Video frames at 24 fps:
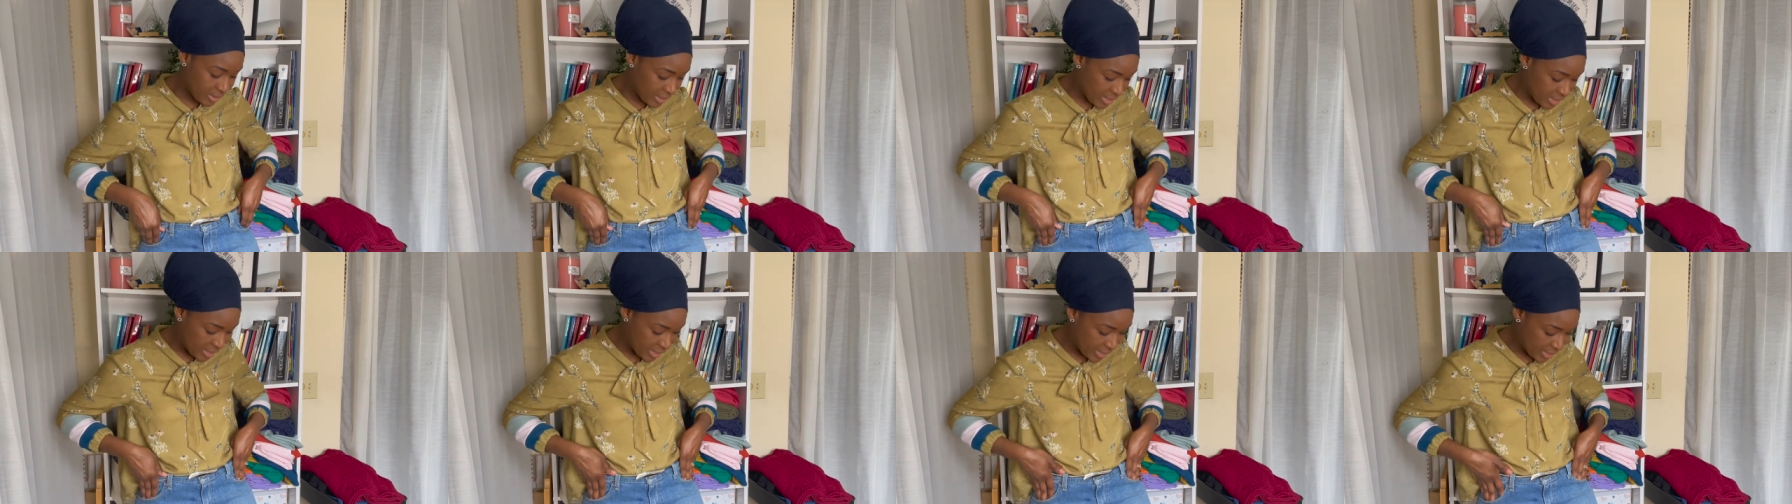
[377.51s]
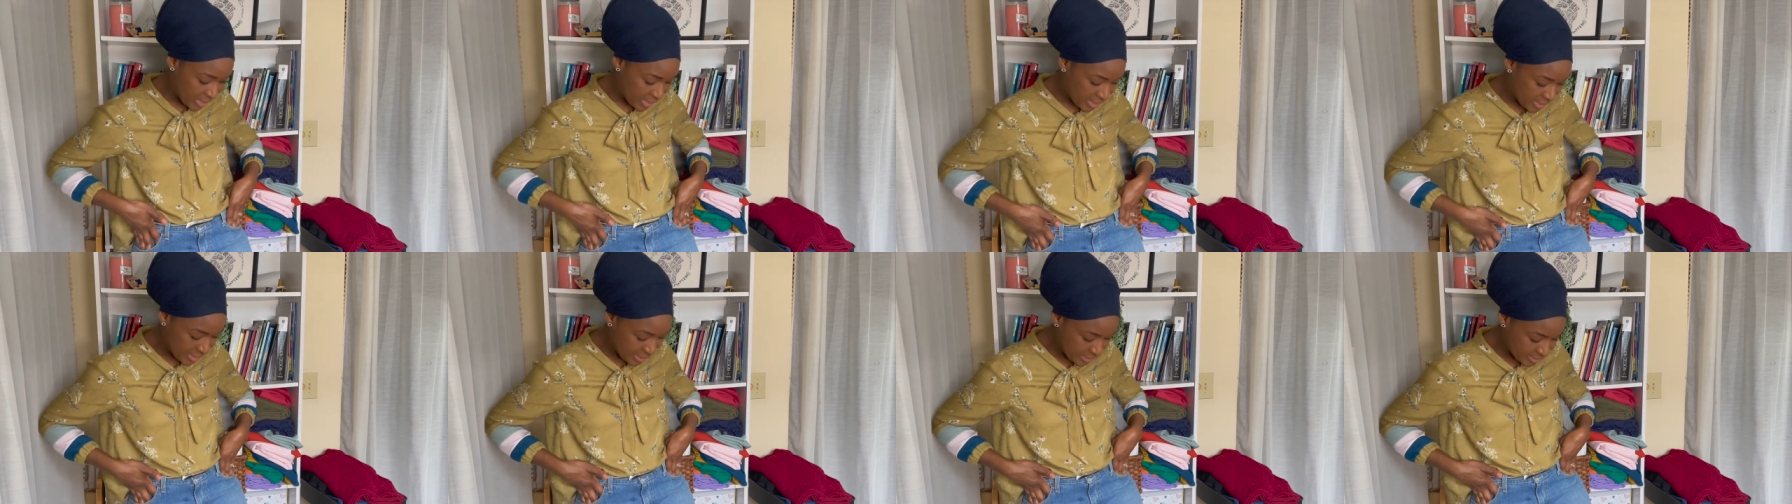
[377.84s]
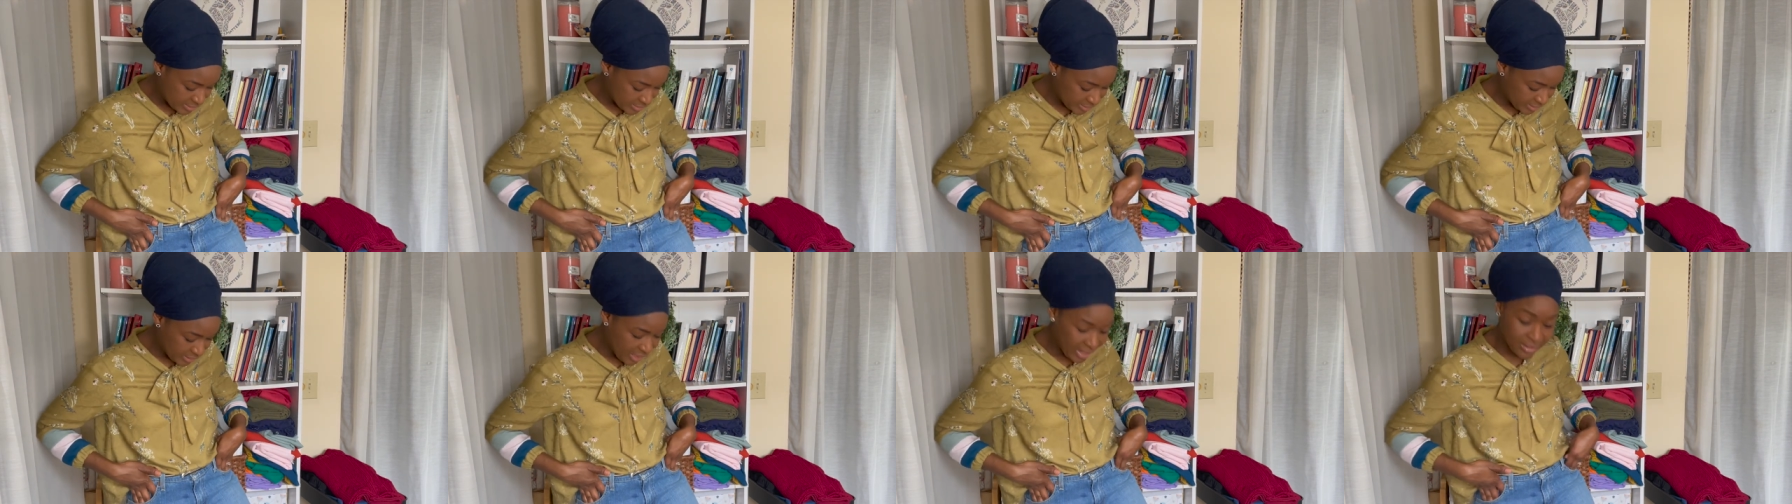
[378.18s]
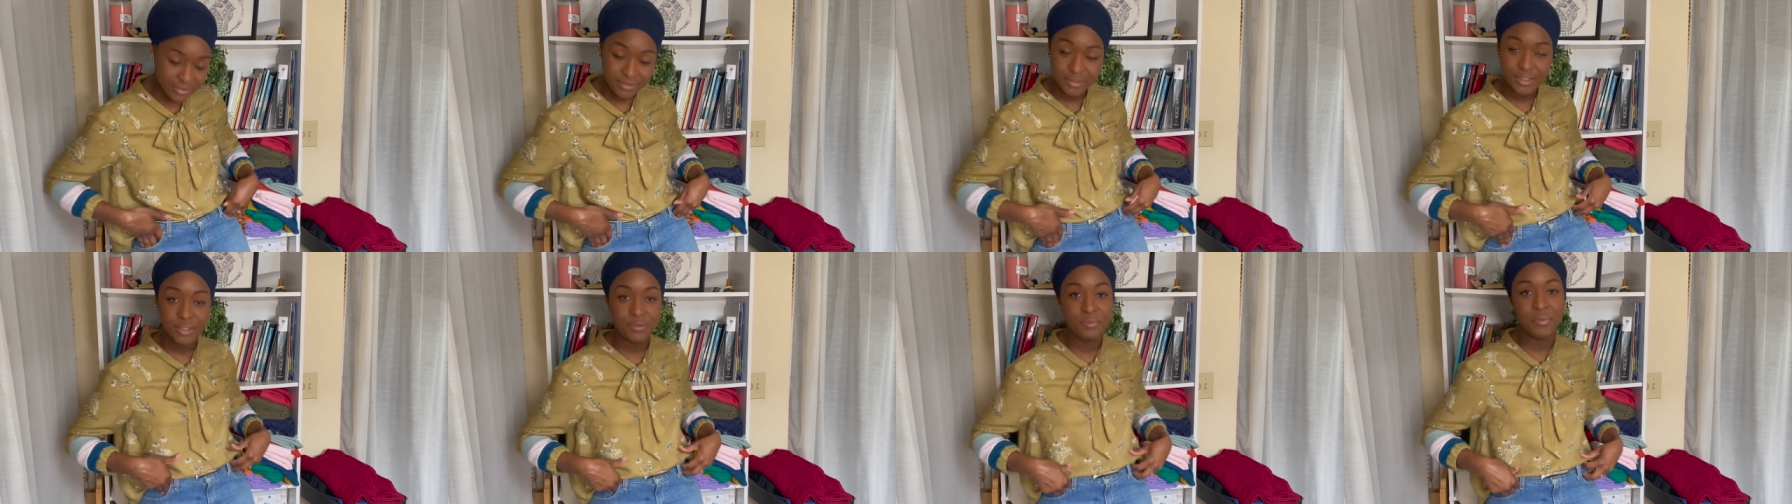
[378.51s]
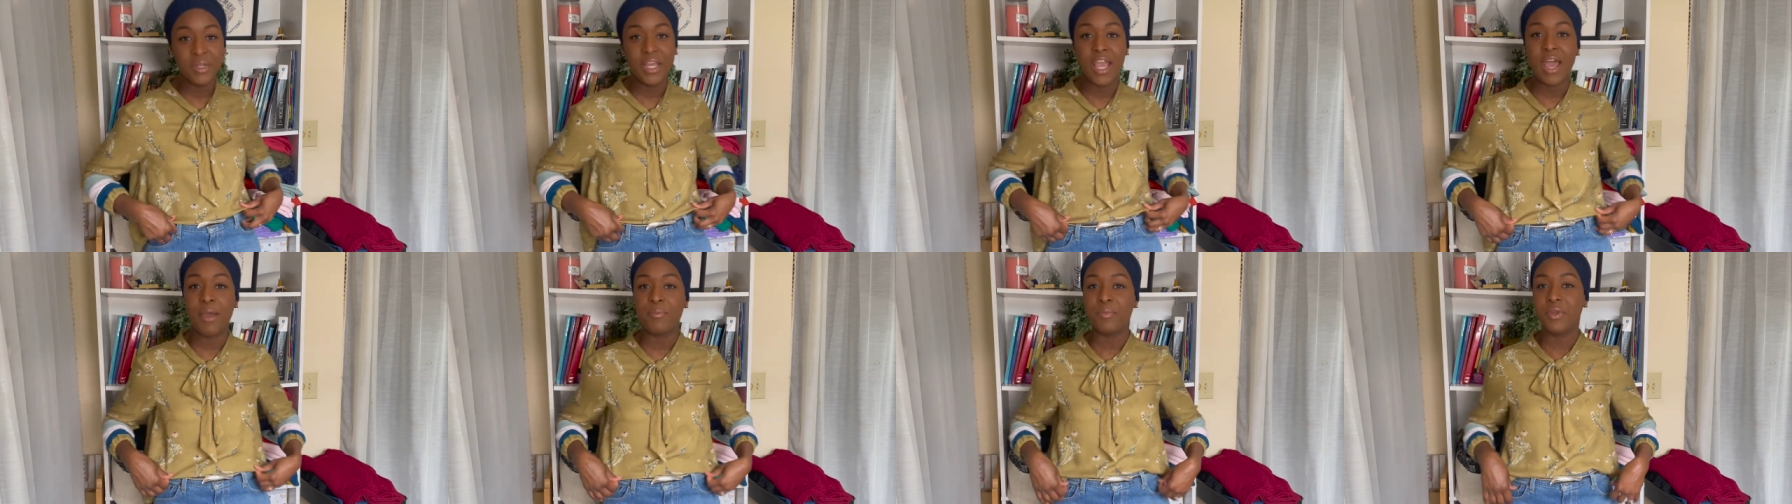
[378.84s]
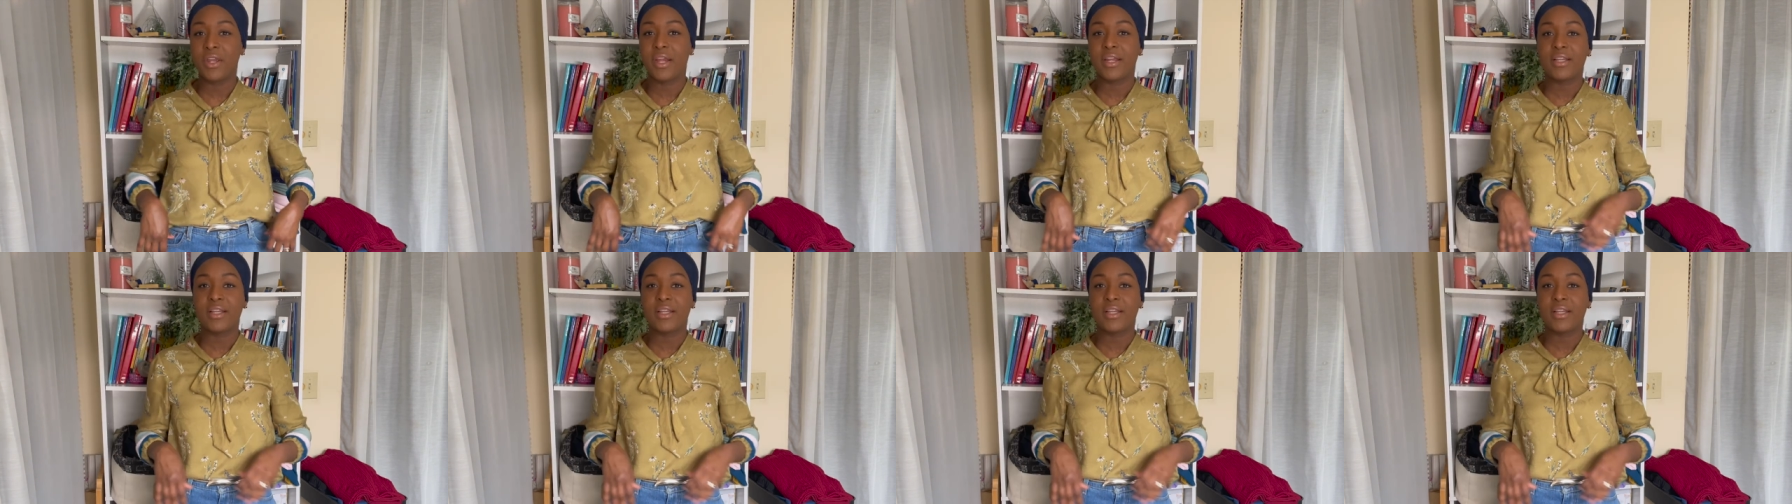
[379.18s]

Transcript: and yeah, couldn't be happier.